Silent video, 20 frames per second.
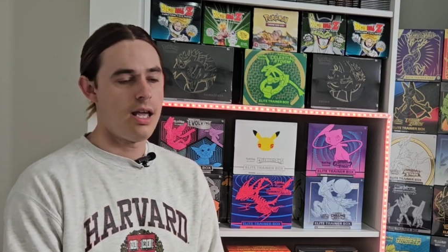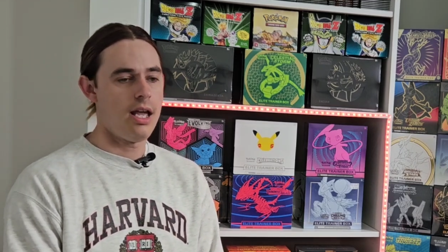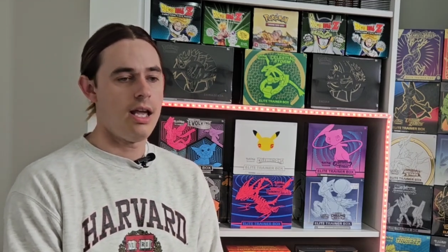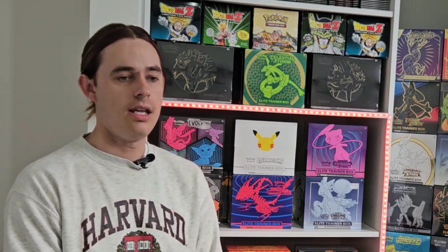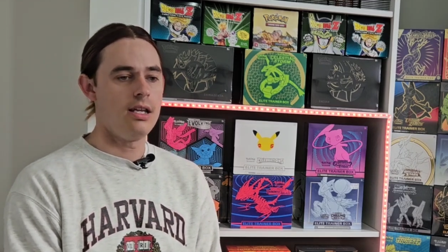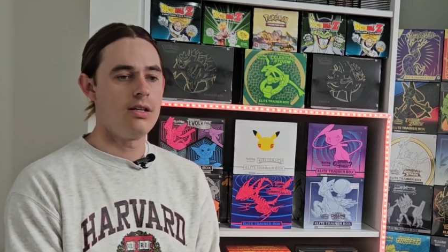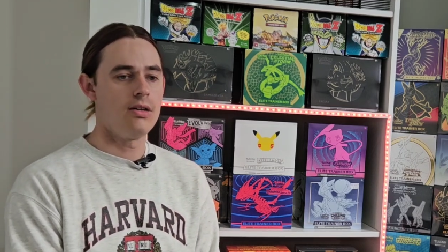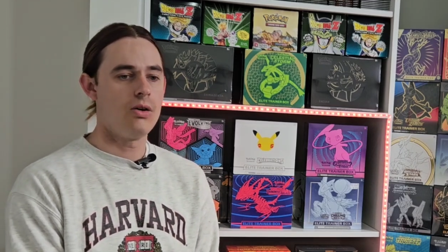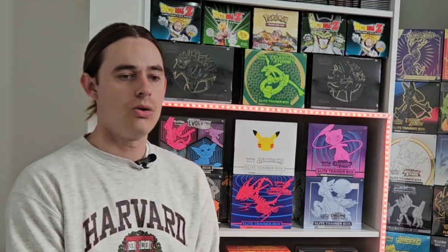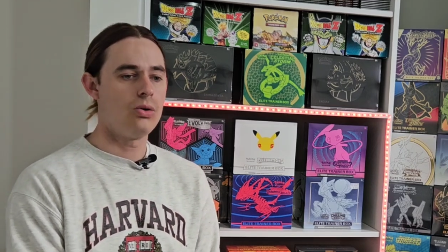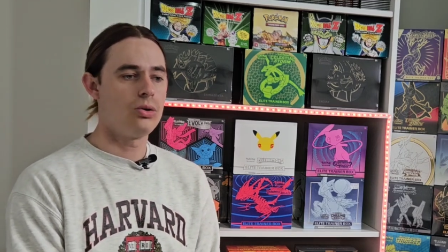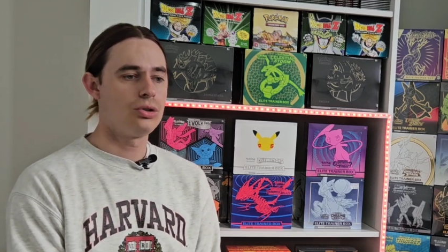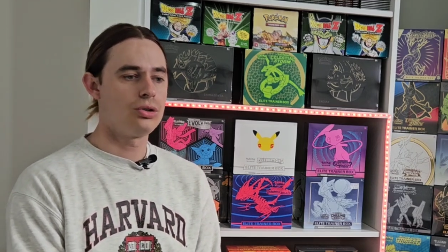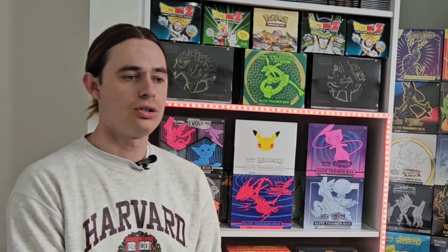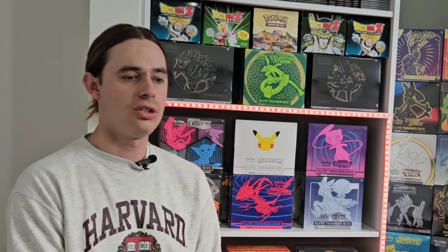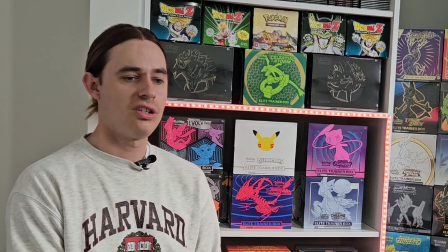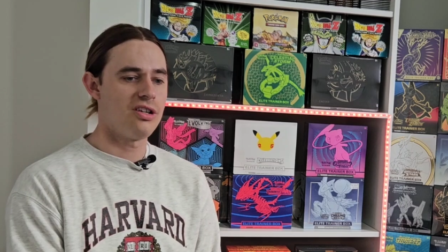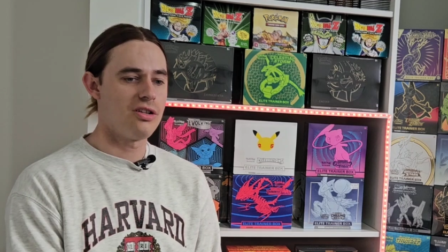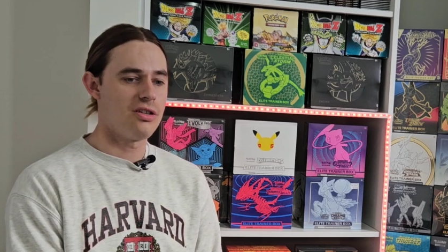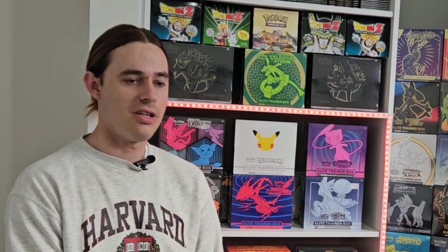And
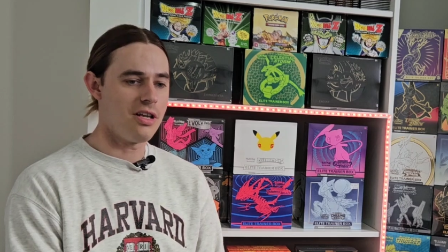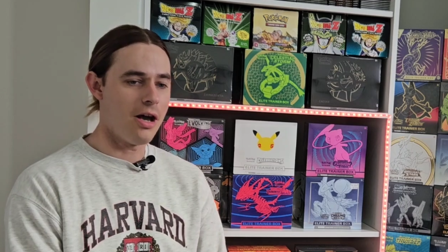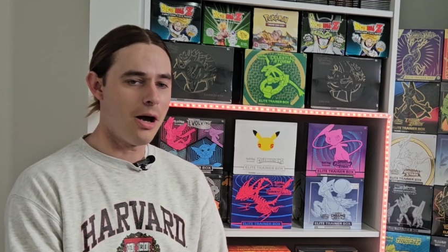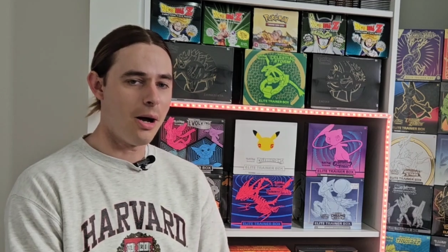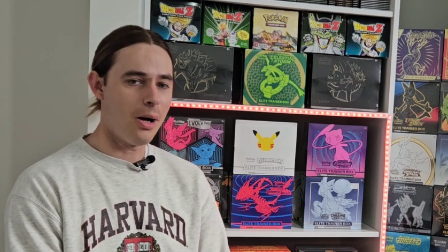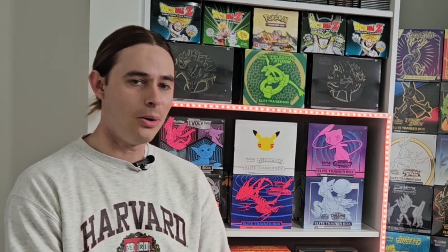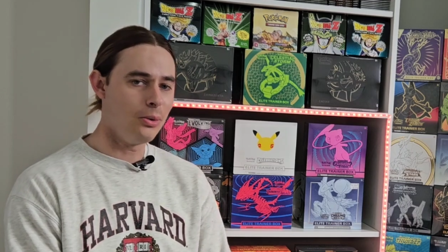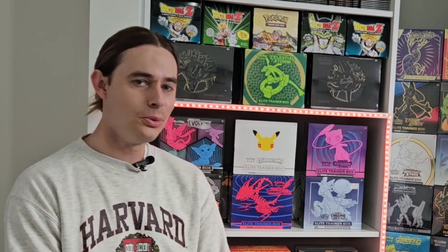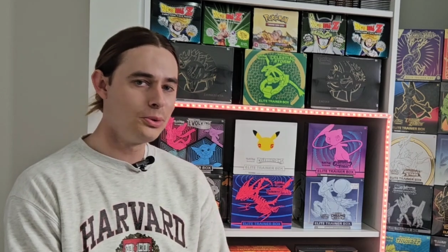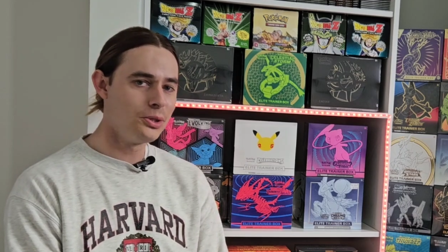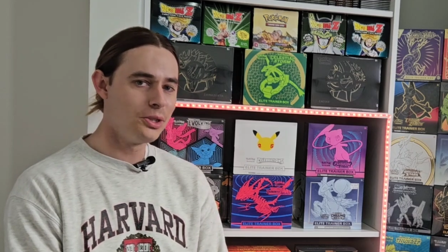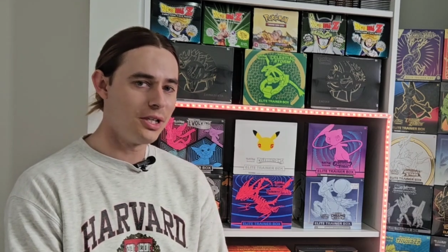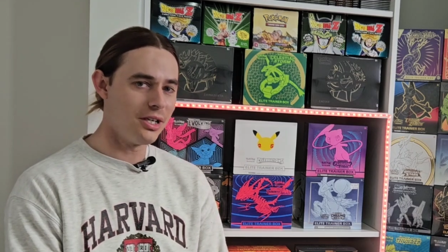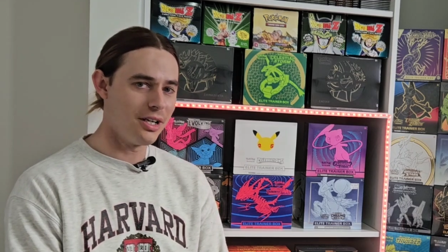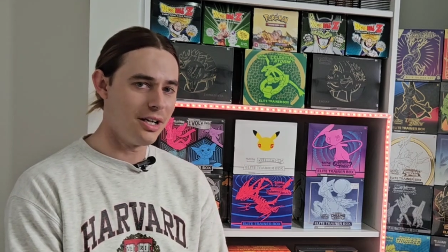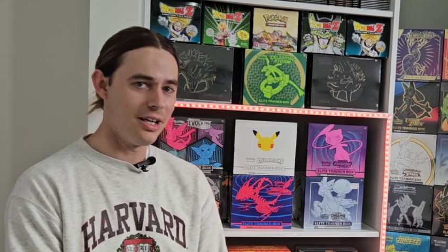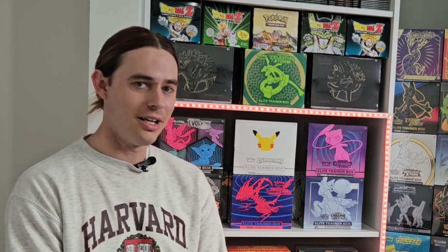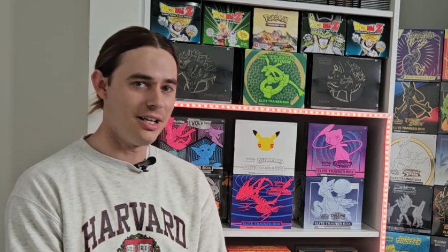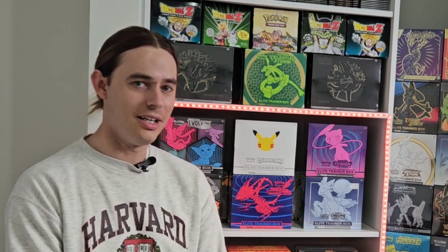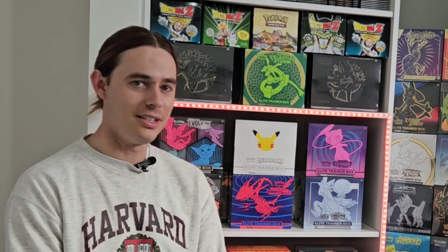also the
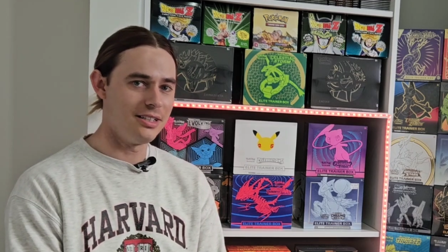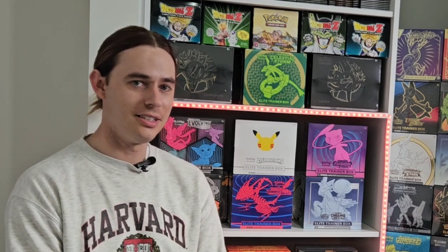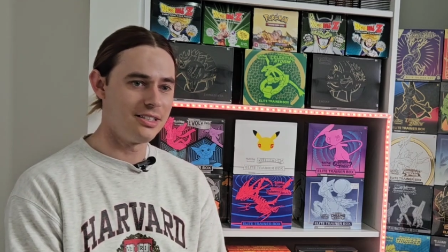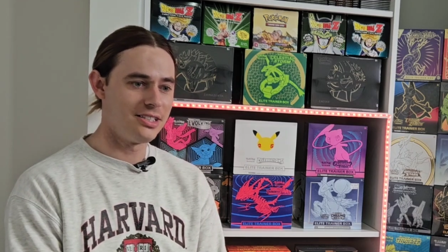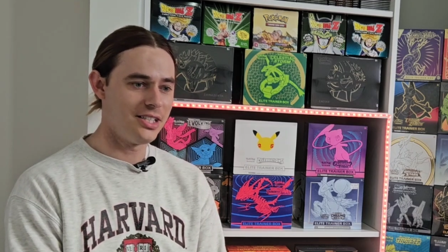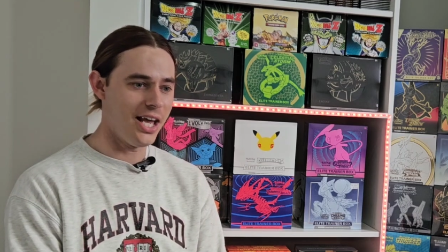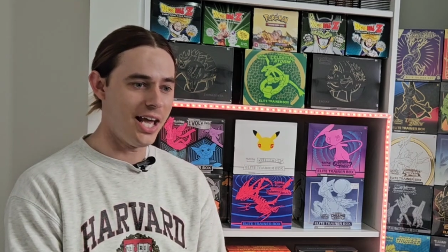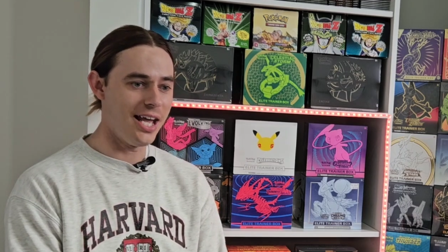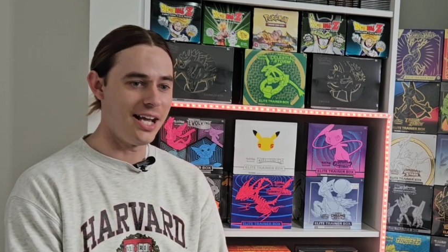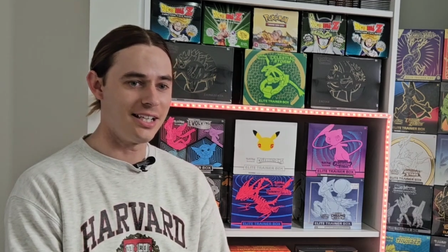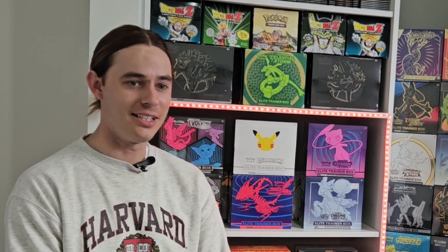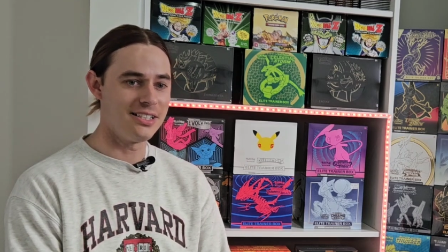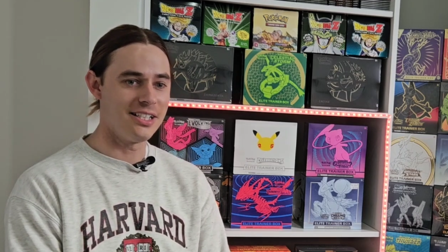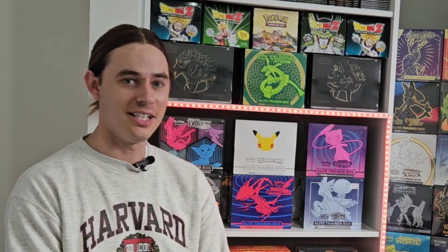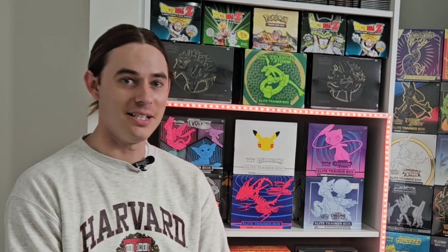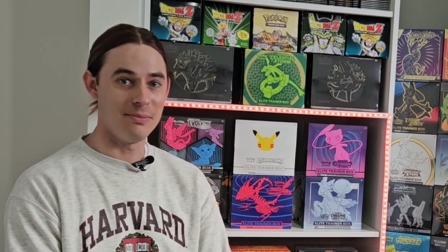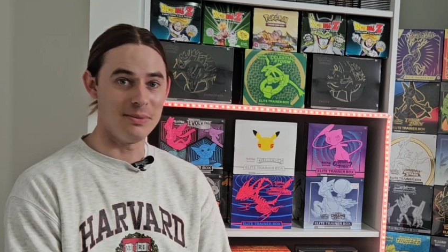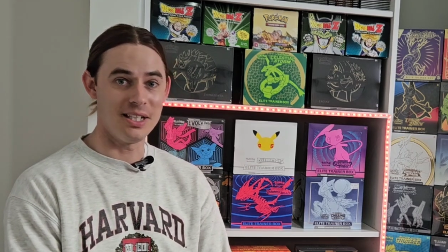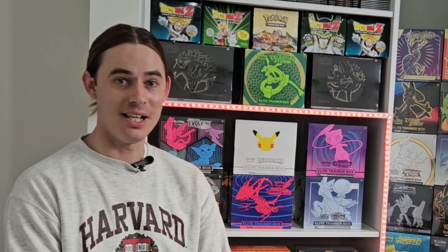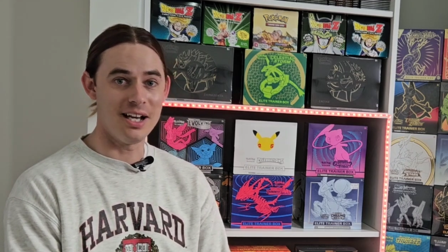alternate art tag
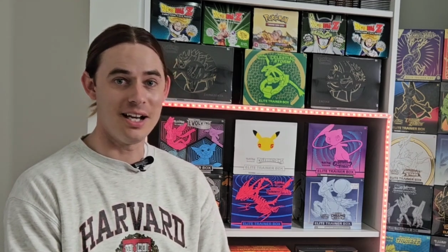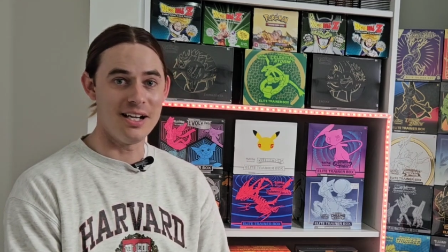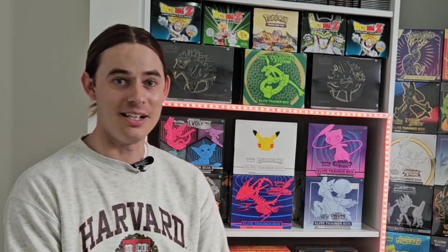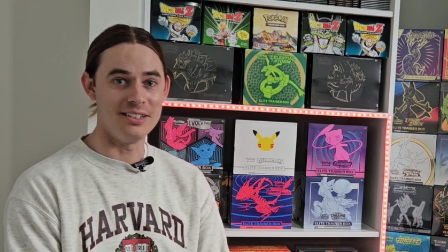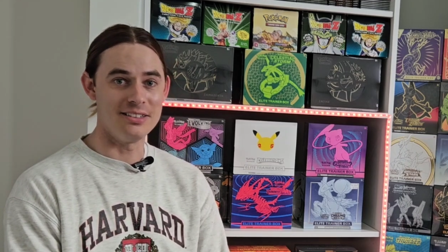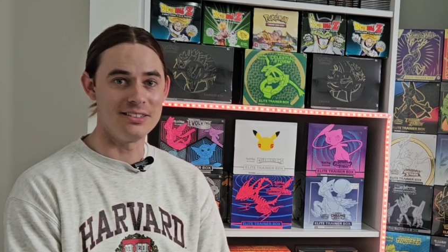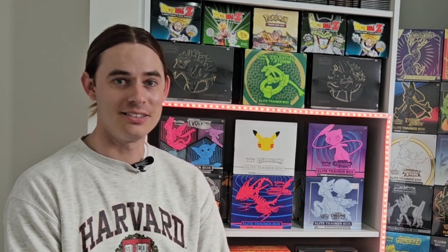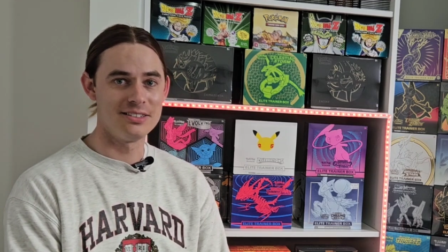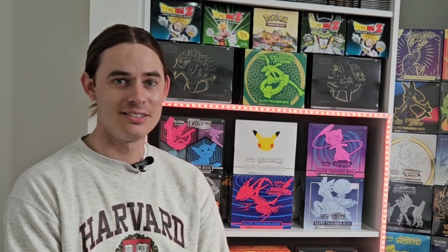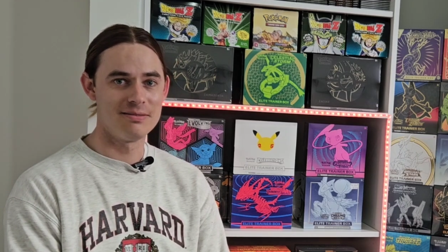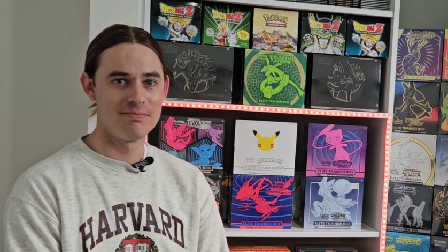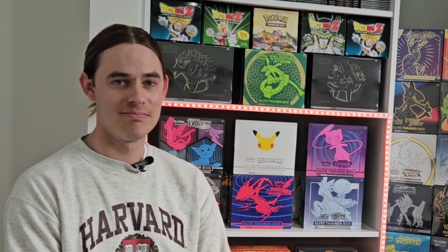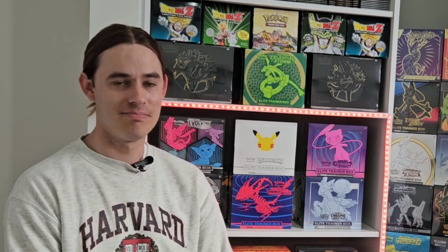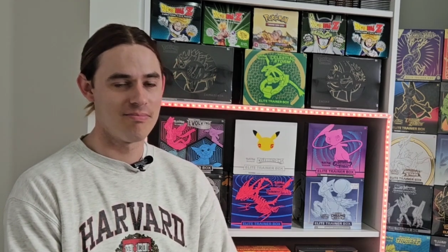team cards.